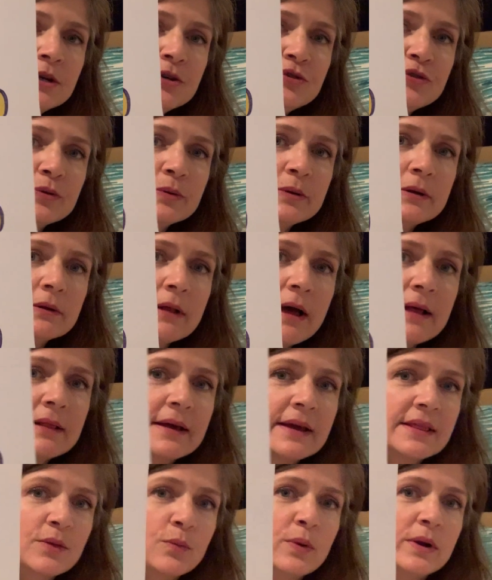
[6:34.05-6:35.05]
drew it a lot
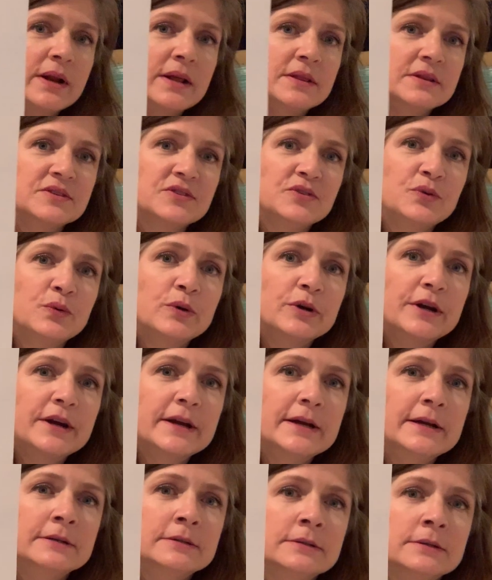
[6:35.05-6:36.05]
like the one in the story.
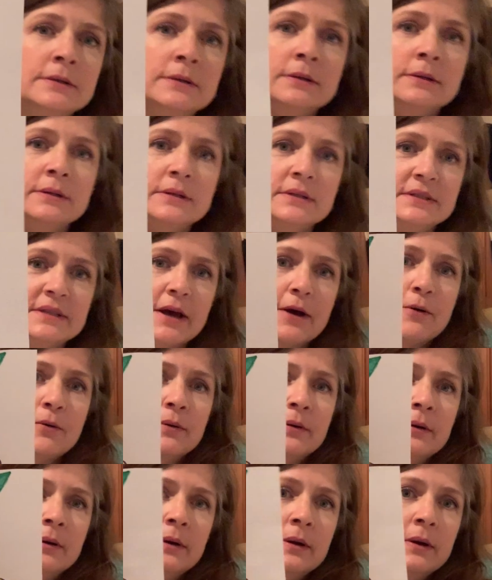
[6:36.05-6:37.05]
So
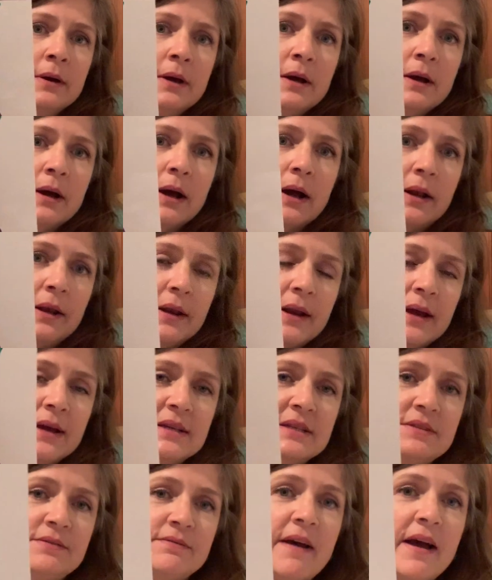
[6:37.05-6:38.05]
a
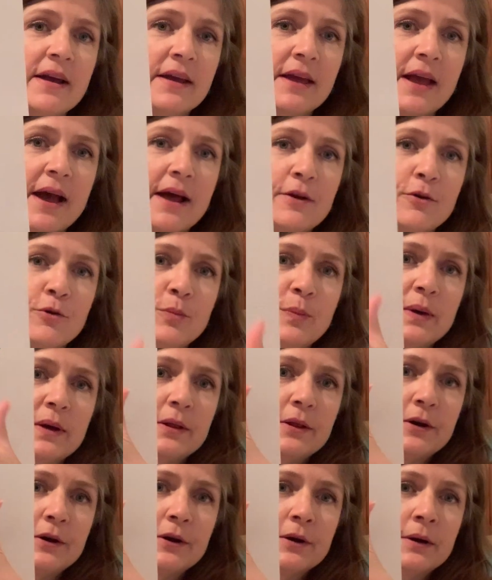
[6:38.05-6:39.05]
nice fat
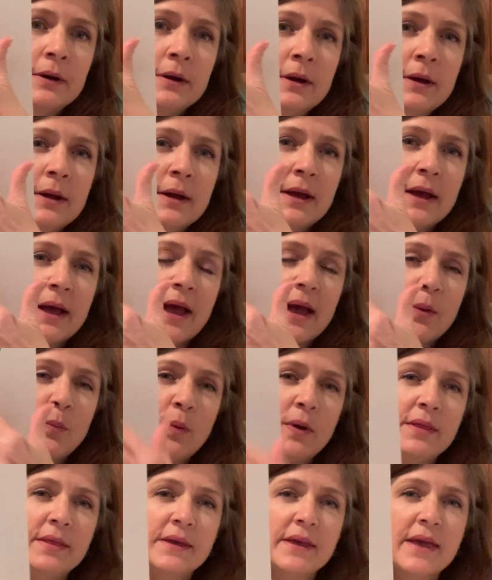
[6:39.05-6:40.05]
caterpillar. And
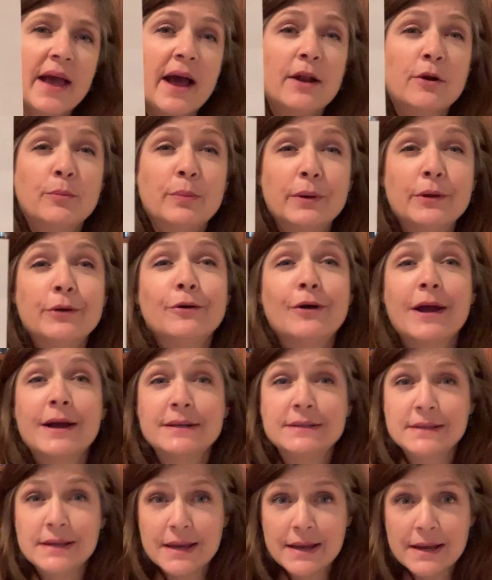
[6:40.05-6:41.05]
when the caterpillar
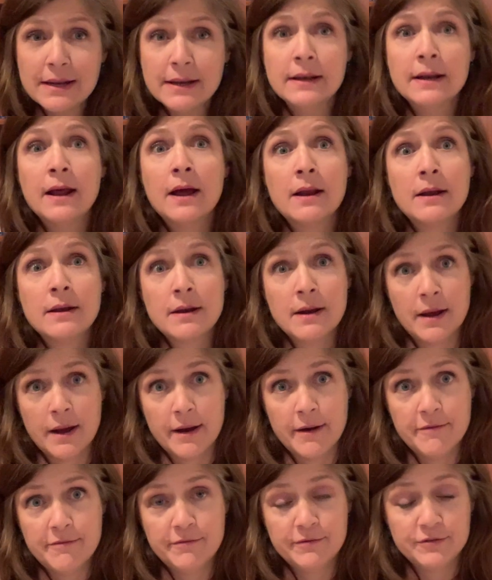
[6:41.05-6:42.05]
has eaten
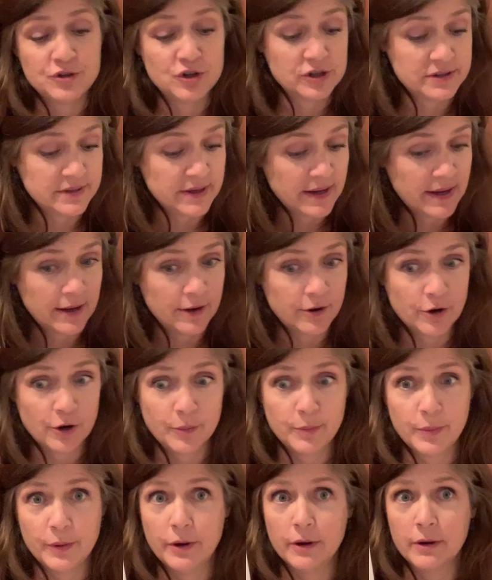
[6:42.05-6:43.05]
enough, just like in our
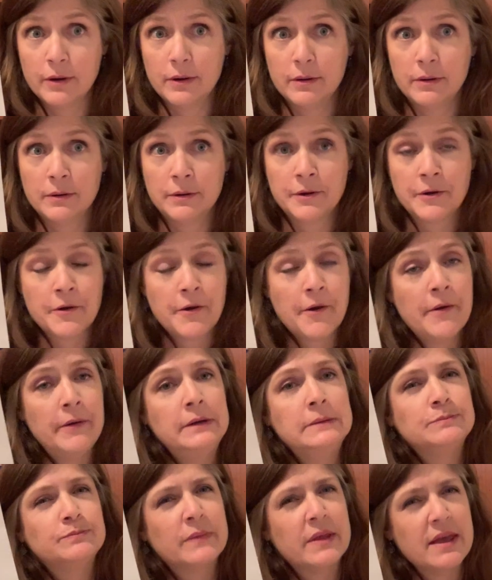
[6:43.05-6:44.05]
book,
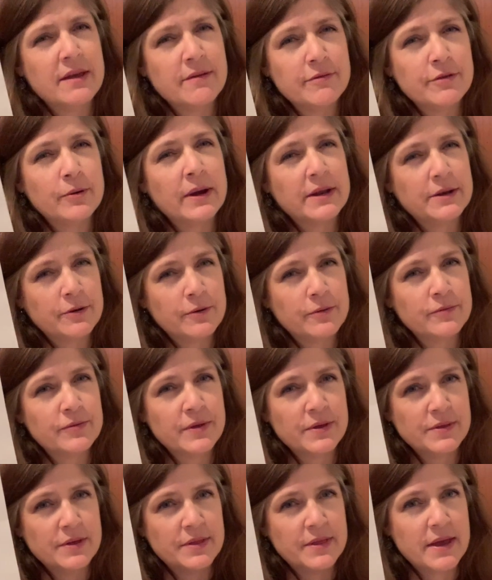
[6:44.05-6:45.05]
even though I don't
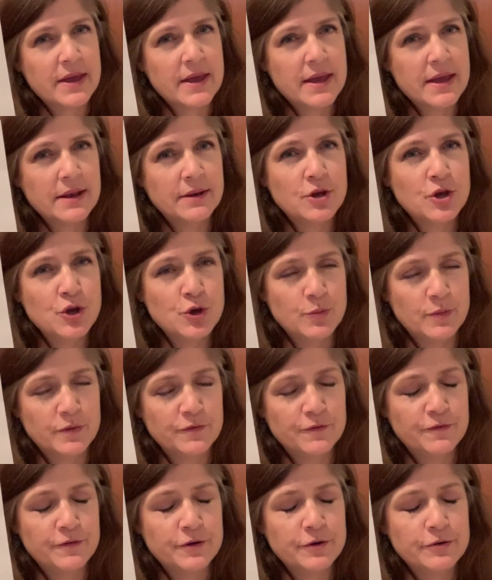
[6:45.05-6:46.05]
think that they eat human
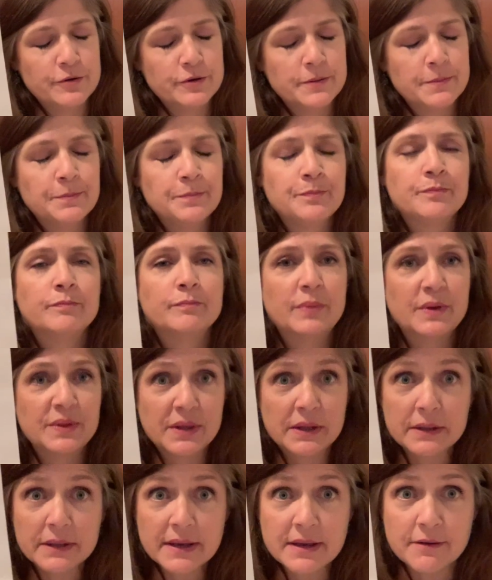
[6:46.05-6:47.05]
food, but
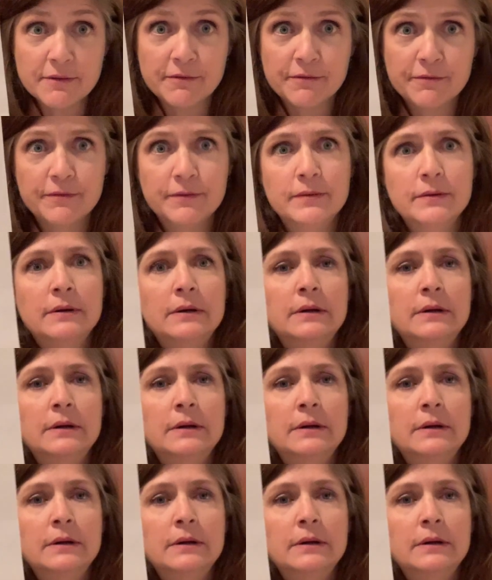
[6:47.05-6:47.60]
the leaf,